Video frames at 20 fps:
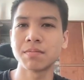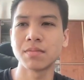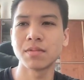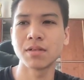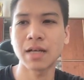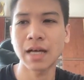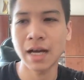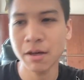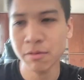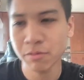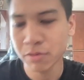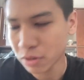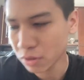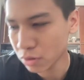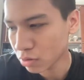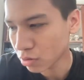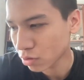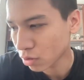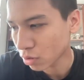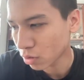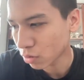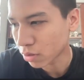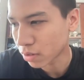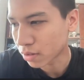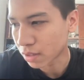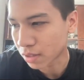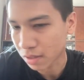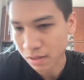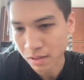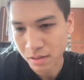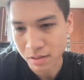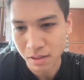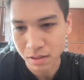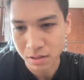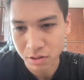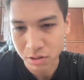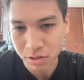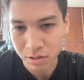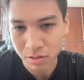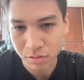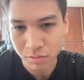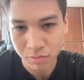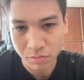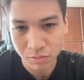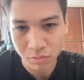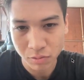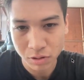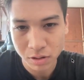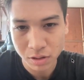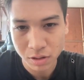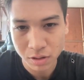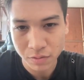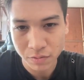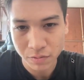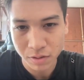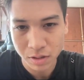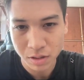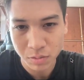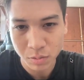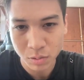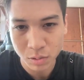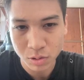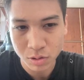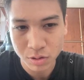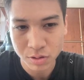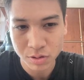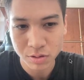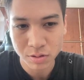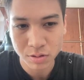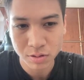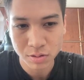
How did you code that extension on what kind of language?